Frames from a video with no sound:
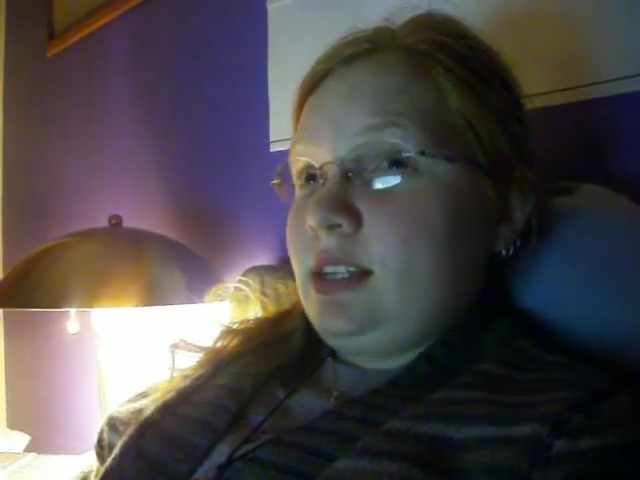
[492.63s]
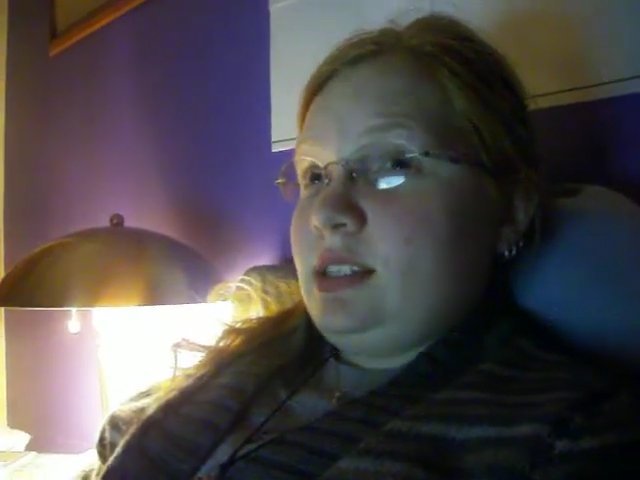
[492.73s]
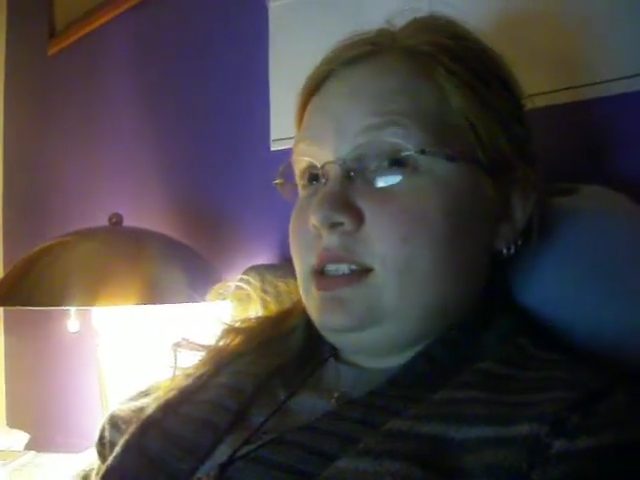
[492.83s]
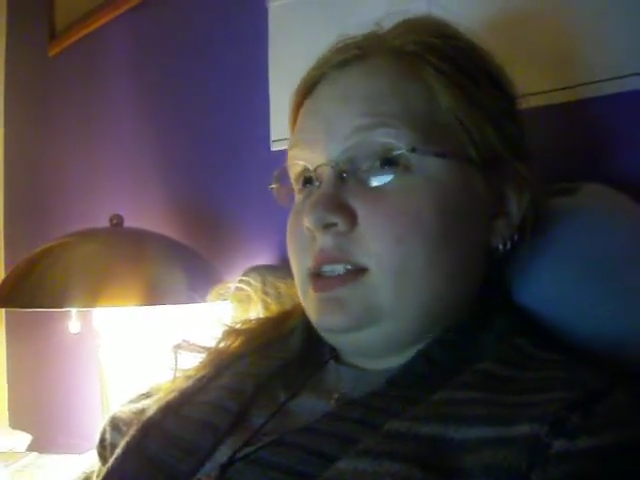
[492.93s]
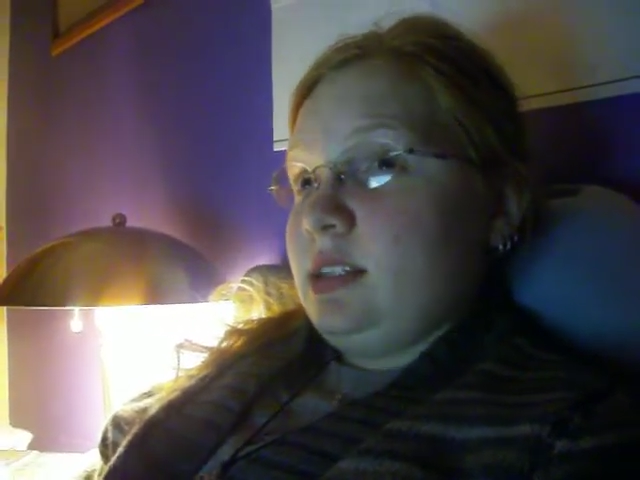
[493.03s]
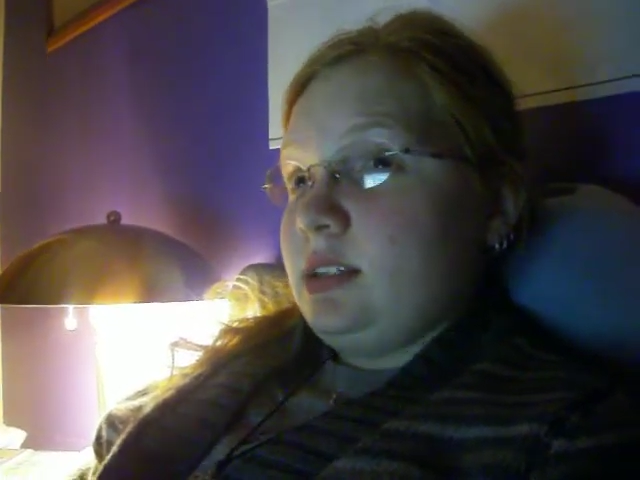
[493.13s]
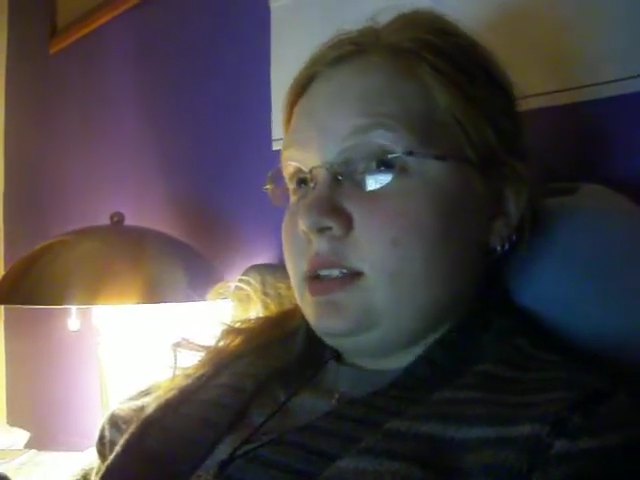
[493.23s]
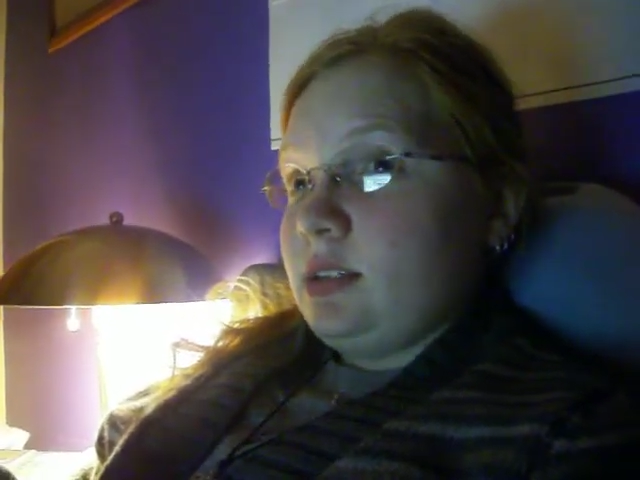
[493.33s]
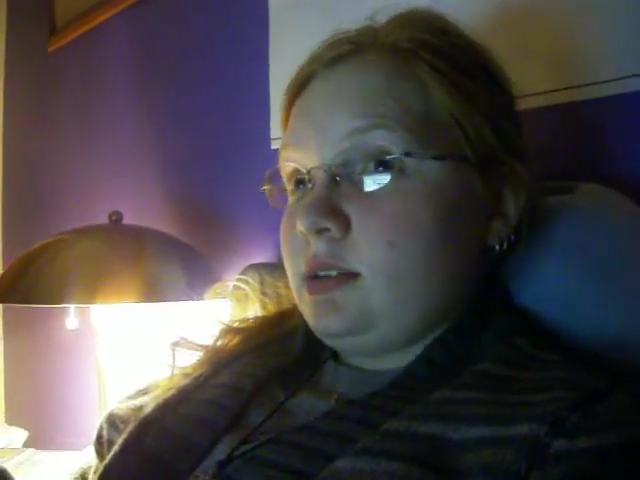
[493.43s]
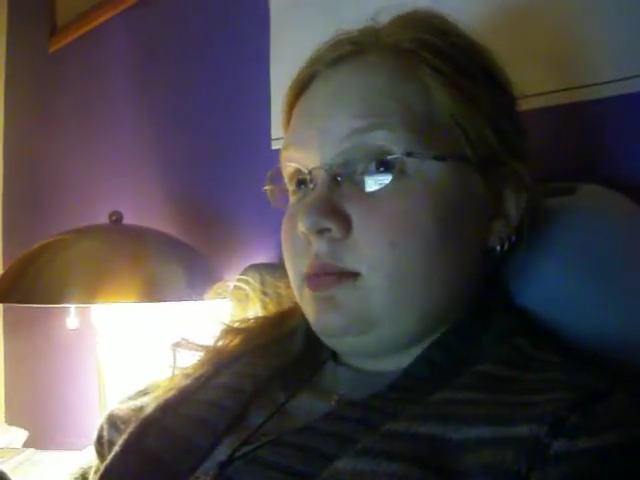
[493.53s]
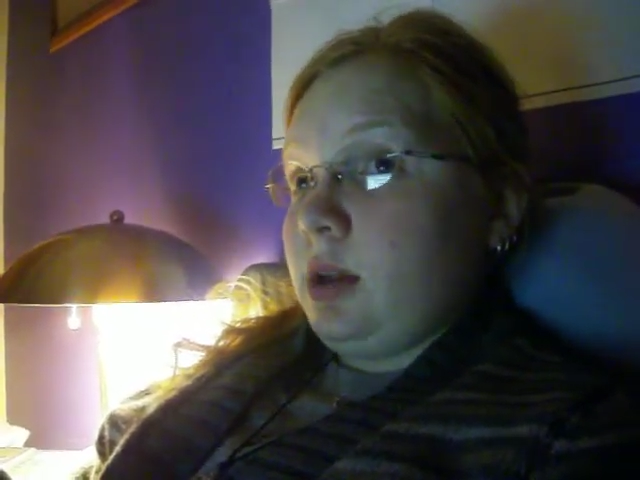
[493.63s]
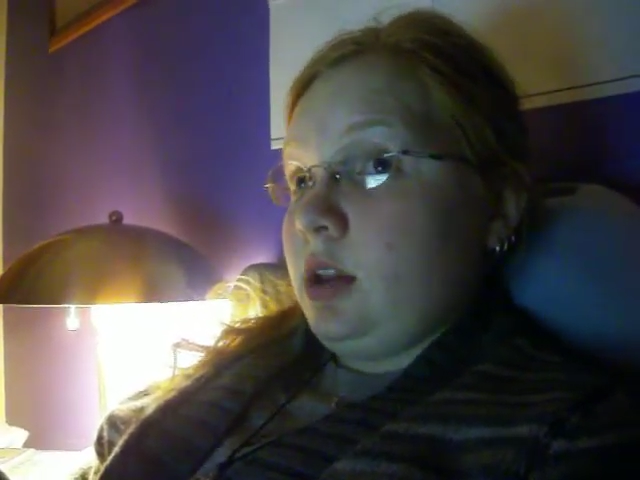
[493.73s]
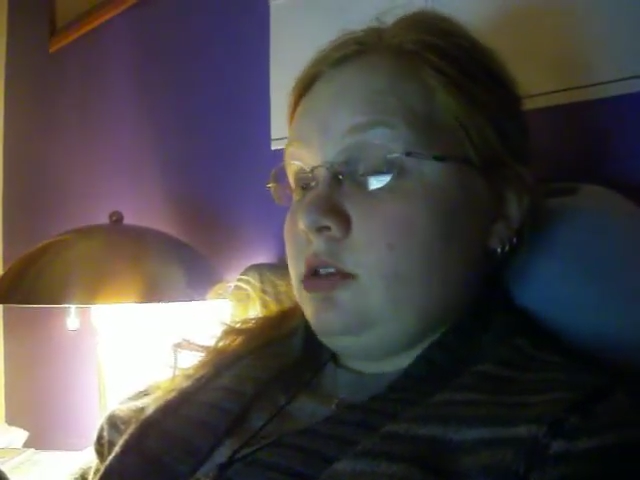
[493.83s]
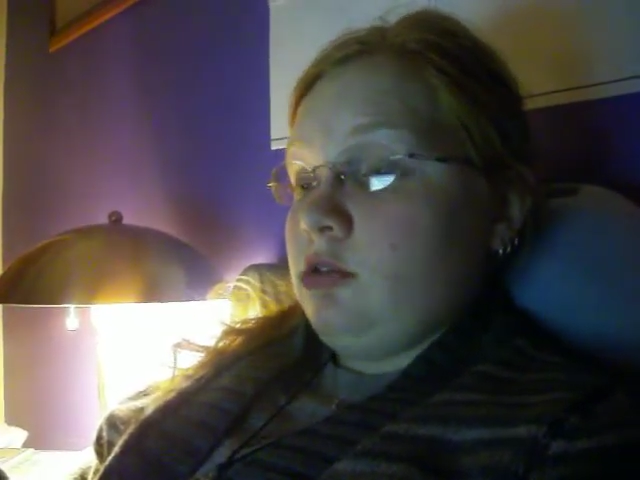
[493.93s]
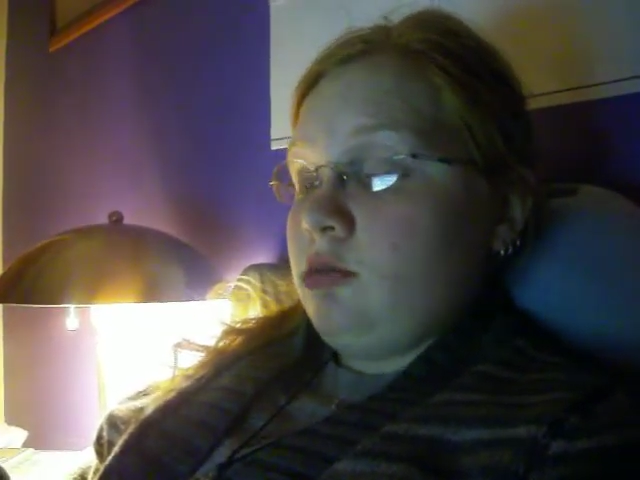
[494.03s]
Cecilia, but I
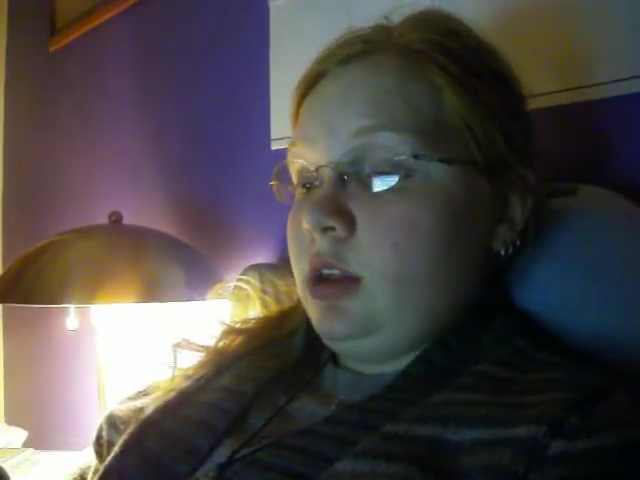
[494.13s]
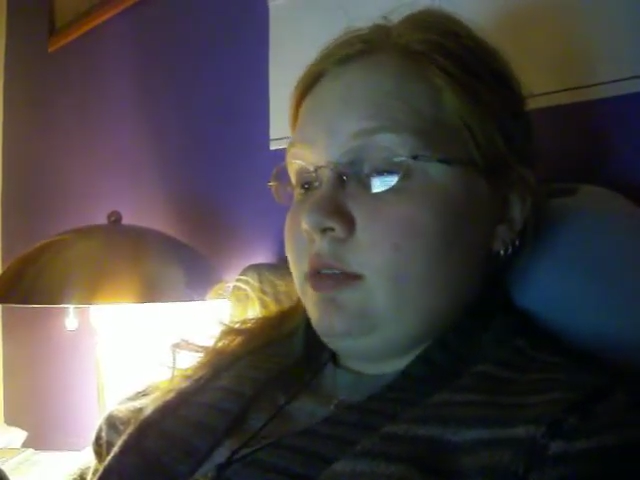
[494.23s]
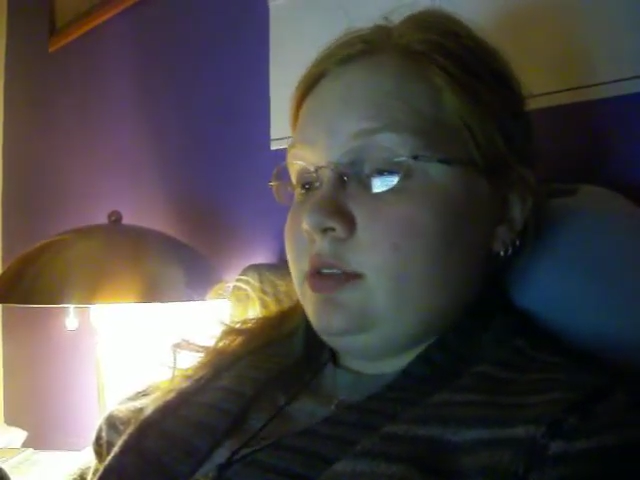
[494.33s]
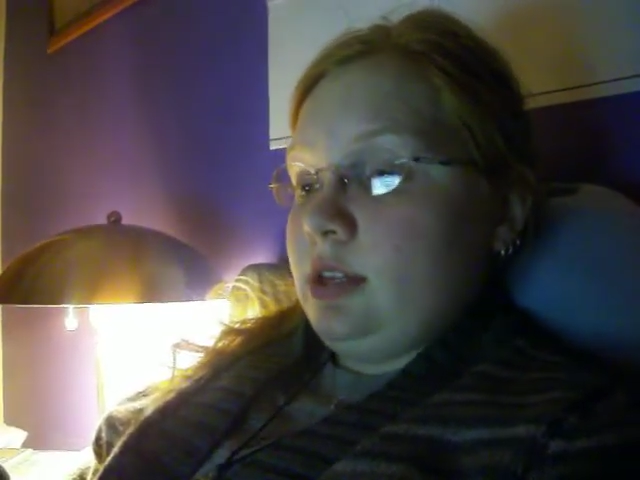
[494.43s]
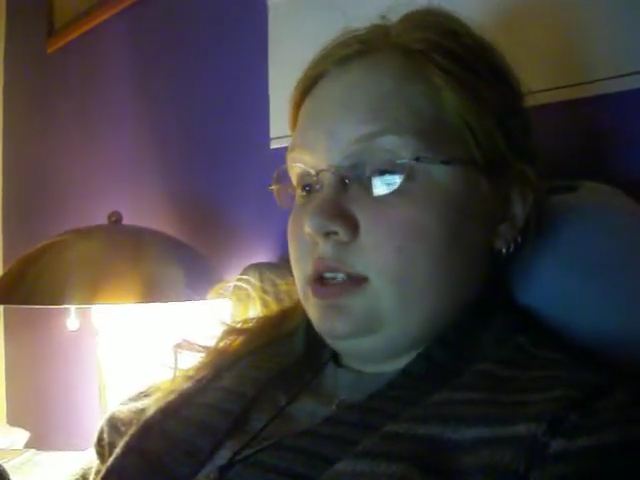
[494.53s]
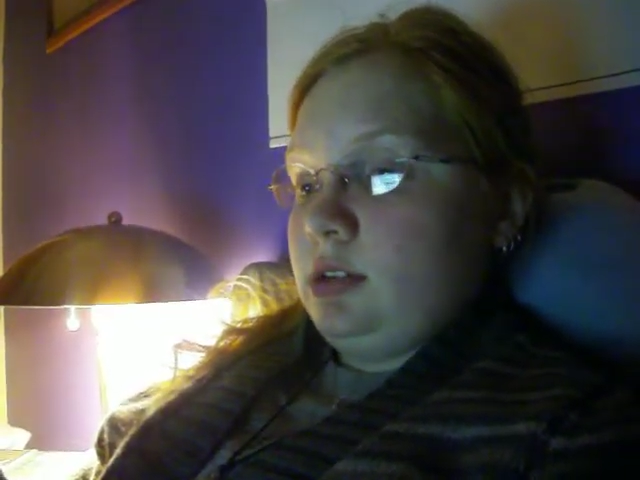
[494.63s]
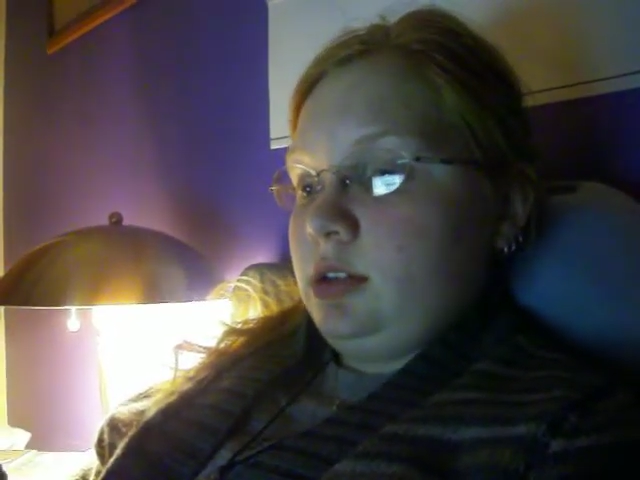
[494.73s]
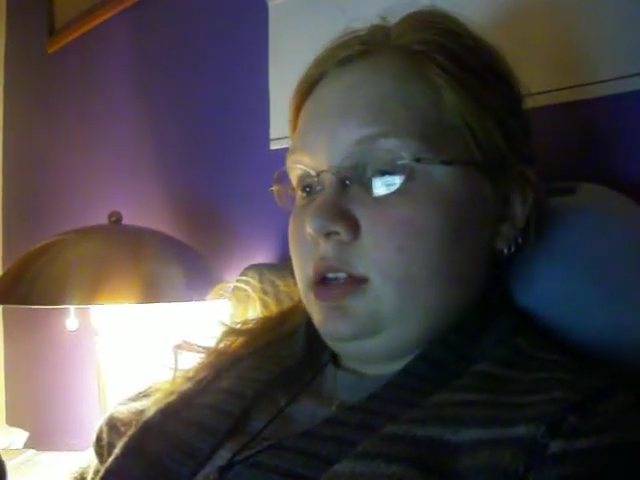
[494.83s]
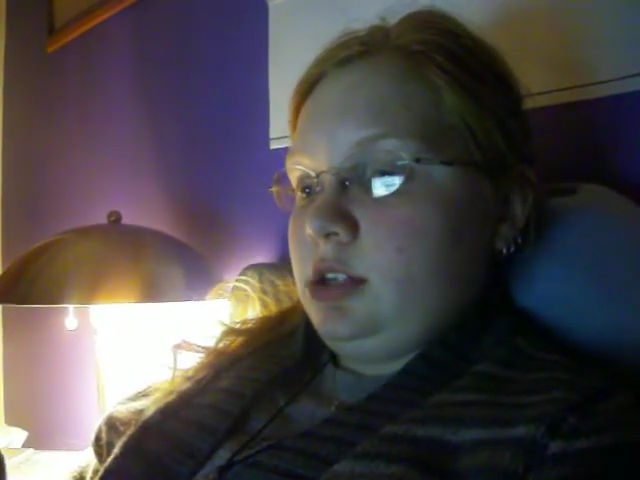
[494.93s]
do love Cecily.